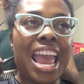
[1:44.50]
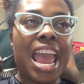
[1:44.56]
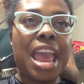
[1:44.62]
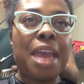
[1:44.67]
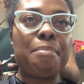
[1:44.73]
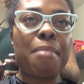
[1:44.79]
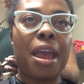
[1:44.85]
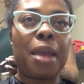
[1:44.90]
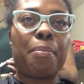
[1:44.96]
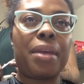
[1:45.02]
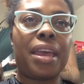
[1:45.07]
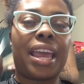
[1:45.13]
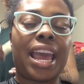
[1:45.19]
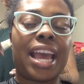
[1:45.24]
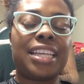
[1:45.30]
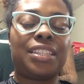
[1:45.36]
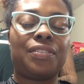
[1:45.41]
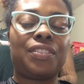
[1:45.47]
it may be a
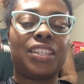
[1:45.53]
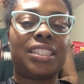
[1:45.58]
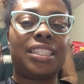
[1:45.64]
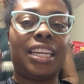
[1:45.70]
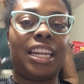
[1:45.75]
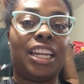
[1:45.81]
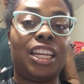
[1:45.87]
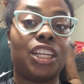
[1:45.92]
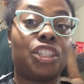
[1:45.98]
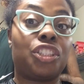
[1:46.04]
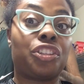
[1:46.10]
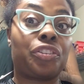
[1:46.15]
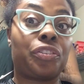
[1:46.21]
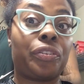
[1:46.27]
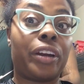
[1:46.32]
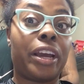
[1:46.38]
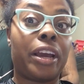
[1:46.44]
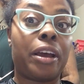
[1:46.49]
case of just needing to
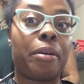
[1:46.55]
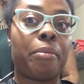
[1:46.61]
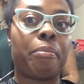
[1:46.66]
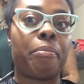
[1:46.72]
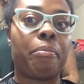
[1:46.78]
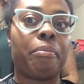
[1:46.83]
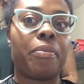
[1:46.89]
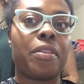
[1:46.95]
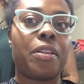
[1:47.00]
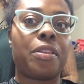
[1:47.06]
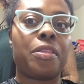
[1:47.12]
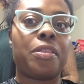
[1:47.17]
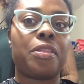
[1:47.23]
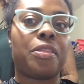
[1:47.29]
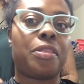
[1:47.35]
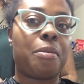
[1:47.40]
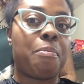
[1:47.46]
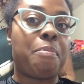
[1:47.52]
trim
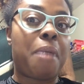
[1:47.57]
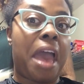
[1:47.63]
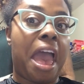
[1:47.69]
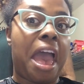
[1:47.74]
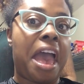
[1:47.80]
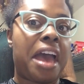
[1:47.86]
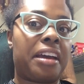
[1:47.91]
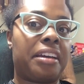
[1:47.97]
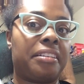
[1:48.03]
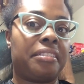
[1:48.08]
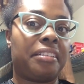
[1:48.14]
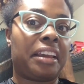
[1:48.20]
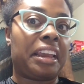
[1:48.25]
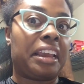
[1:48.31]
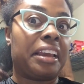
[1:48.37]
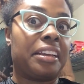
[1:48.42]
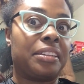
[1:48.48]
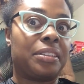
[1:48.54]
the bad
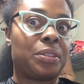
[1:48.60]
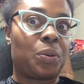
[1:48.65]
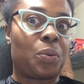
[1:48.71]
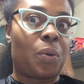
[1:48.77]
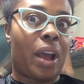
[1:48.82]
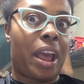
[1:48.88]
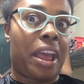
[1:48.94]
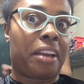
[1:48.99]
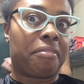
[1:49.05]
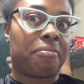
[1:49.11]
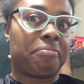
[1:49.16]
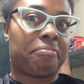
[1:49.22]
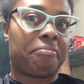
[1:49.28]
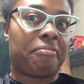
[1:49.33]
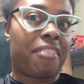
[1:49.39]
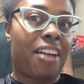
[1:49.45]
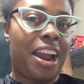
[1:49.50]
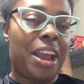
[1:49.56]
ends away,
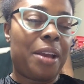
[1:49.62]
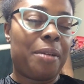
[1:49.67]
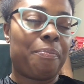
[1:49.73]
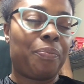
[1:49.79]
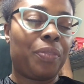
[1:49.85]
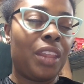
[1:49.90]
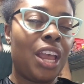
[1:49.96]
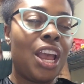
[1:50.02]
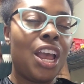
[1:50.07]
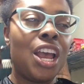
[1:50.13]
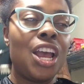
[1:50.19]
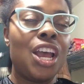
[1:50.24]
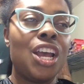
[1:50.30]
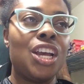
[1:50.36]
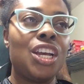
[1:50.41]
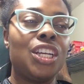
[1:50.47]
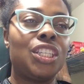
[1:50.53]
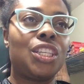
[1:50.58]

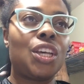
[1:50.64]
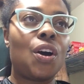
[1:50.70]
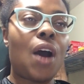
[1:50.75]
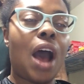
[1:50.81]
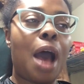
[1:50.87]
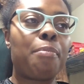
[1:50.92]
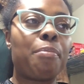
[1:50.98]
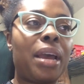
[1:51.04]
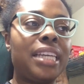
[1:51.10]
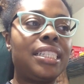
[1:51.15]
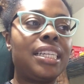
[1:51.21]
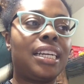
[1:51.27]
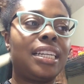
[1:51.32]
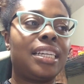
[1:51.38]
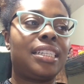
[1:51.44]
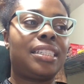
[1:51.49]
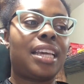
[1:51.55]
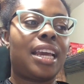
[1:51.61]
right? So I'm
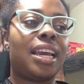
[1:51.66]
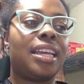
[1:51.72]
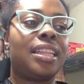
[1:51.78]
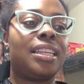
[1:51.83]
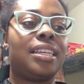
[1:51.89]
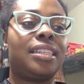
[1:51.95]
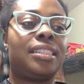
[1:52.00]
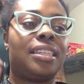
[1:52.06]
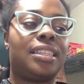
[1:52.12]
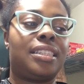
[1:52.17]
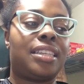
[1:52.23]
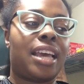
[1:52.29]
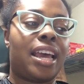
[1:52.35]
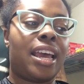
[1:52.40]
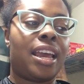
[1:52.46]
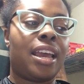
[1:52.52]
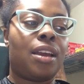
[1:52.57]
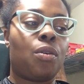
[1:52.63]
basically saying this to
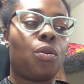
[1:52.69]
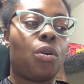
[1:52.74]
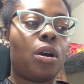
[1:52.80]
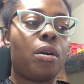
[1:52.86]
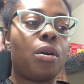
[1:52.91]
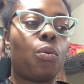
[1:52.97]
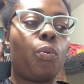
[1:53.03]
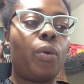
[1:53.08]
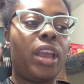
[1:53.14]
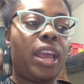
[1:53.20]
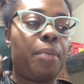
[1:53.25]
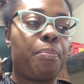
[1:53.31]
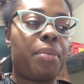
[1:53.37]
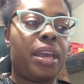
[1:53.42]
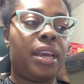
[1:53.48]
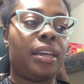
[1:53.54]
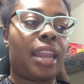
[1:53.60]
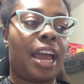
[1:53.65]
say, we
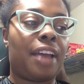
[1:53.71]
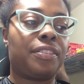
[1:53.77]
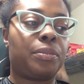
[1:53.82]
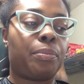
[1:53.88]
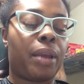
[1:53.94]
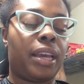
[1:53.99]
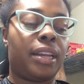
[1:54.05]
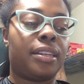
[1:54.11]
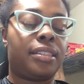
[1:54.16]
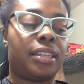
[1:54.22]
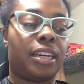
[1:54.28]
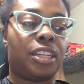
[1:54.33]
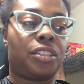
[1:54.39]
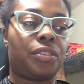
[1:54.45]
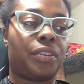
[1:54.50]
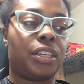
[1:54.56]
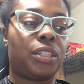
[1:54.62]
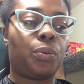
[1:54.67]
being life's main
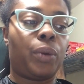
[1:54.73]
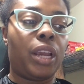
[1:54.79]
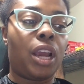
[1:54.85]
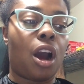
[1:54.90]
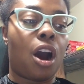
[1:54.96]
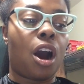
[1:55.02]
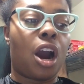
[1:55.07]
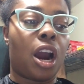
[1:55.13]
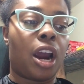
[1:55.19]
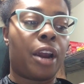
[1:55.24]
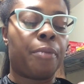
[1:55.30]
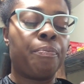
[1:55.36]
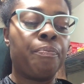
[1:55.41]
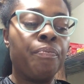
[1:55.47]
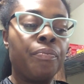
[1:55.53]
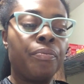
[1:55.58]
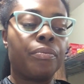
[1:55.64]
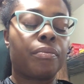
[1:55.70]
accessories, we are
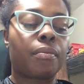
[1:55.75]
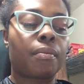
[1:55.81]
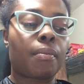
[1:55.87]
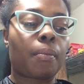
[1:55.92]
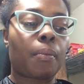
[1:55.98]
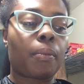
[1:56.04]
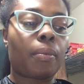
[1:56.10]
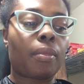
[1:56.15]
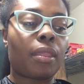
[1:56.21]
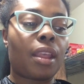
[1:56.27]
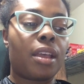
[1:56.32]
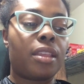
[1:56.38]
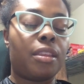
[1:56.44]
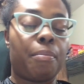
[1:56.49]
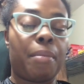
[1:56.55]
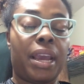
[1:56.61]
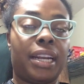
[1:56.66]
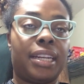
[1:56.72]

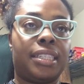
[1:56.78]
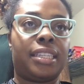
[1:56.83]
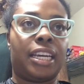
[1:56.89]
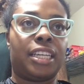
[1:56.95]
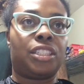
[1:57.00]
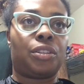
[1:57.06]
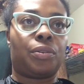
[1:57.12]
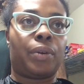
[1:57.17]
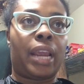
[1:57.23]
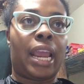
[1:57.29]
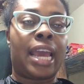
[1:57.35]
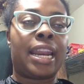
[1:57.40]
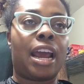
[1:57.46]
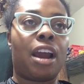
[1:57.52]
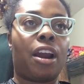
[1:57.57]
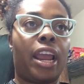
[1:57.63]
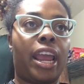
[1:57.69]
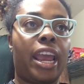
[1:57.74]
the main accessory, and
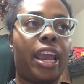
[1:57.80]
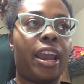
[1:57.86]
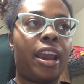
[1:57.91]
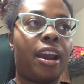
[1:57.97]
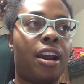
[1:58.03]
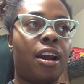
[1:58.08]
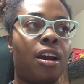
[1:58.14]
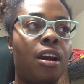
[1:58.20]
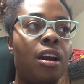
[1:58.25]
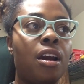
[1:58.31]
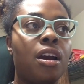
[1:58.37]
our hair